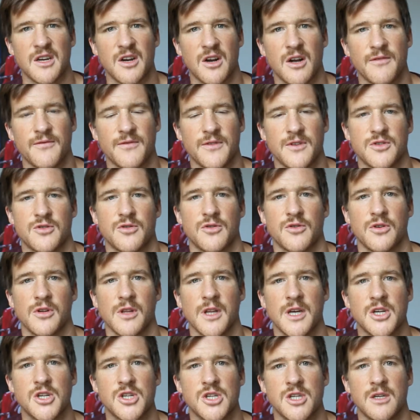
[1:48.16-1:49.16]
it off the
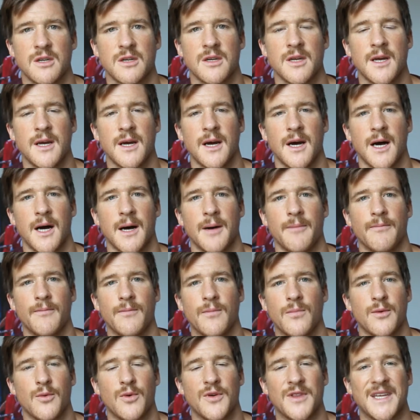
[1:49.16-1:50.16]
circulation um,
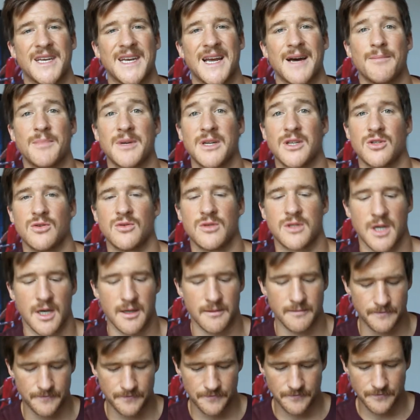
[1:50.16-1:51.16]
with it not being too
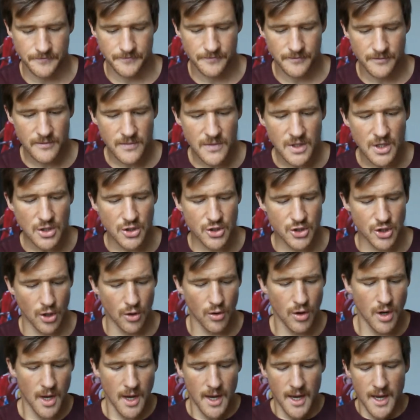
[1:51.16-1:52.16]
tight.
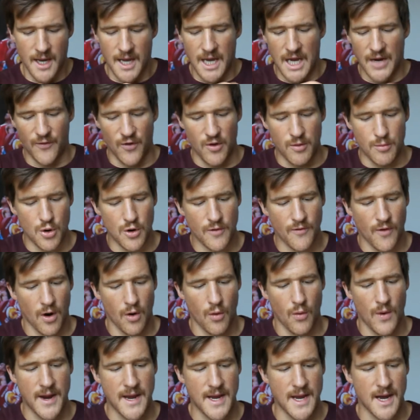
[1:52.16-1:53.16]
So if we move
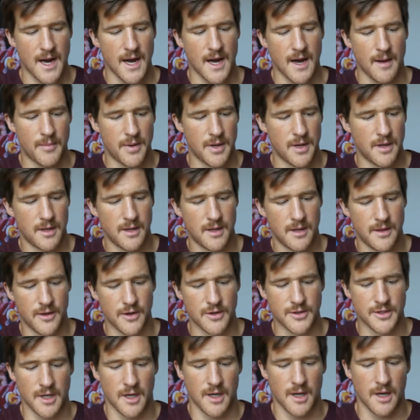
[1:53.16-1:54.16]
our weight up
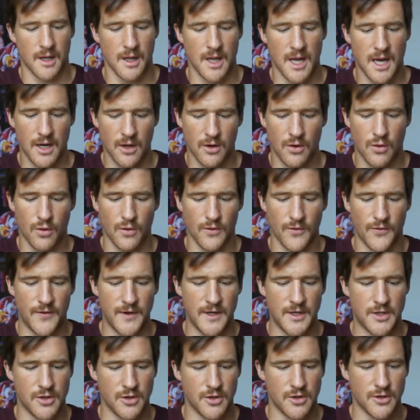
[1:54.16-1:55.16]
there's a lot of cool
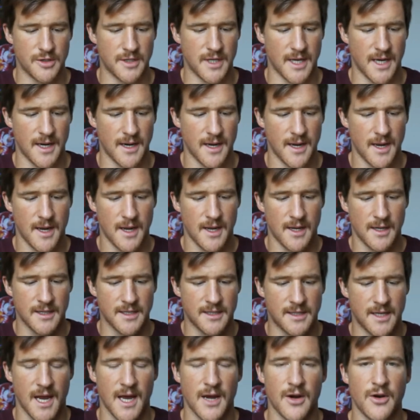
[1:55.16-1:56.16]
features that
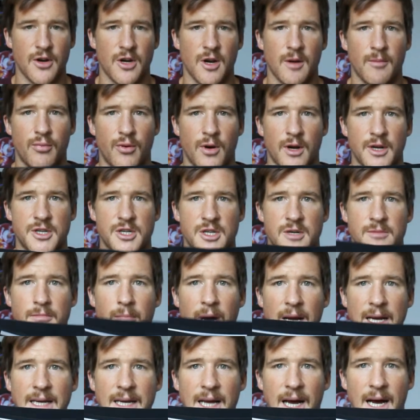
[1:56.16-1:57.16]
standard compression
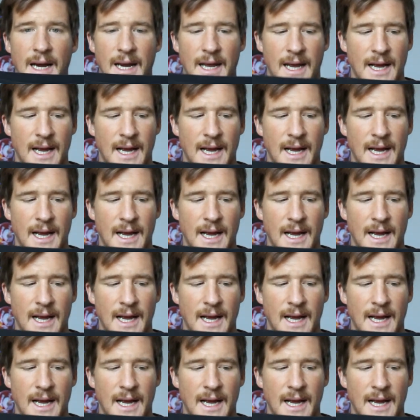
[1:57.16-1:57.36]
might not